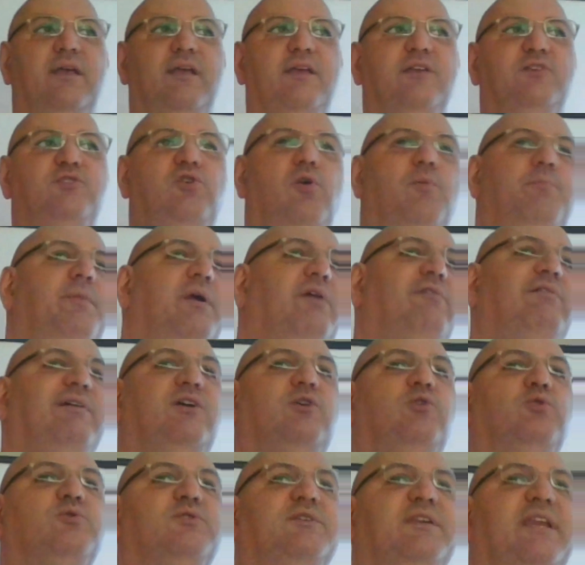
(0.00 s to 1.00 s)
So
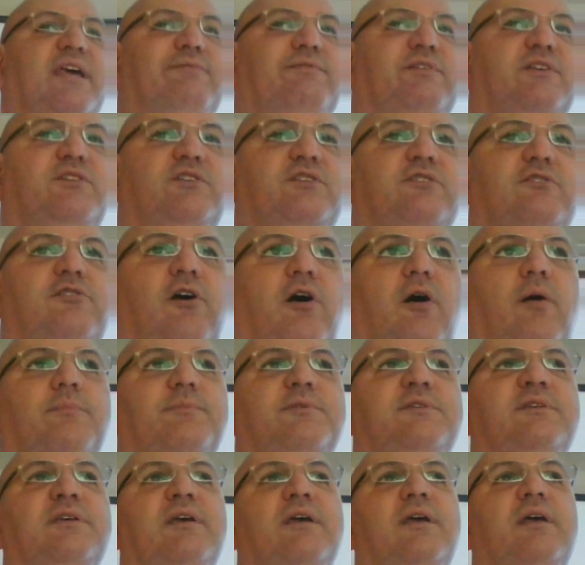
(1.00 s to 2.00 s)
miracles never
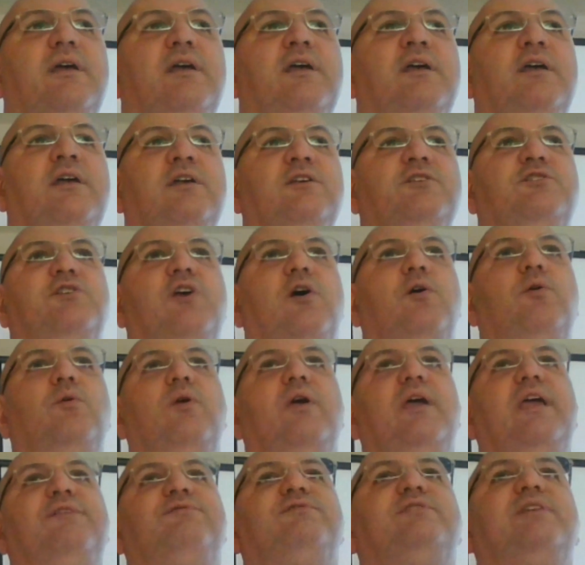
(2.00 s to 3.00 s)
stopped.
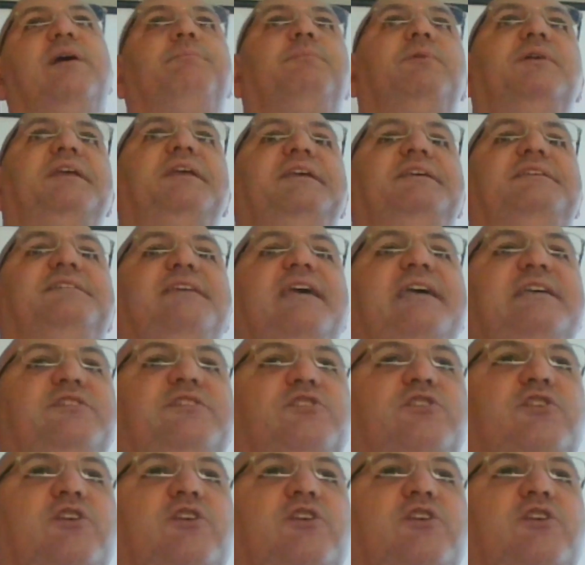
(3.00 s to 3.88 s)
So if somebody says